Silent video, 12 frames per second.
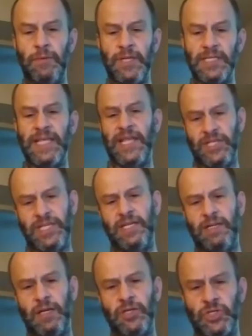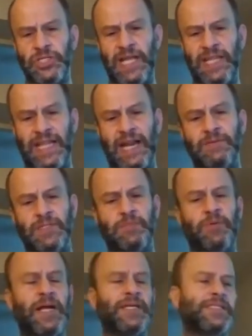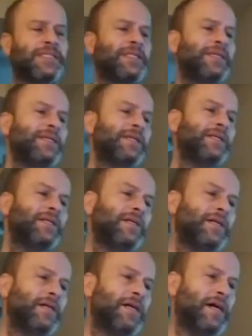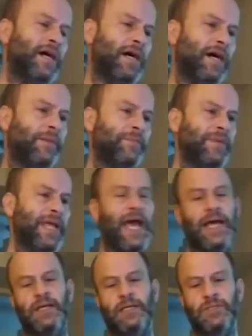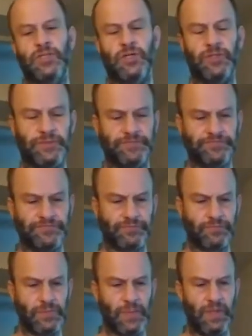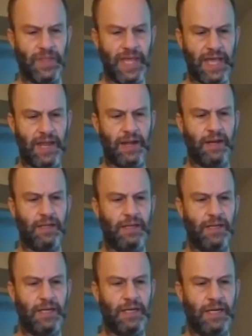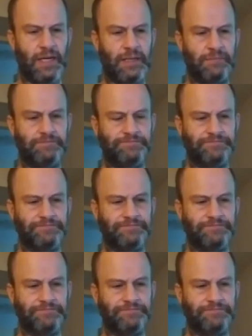because they did understand that I was depressed. Um, yeah, so then, um,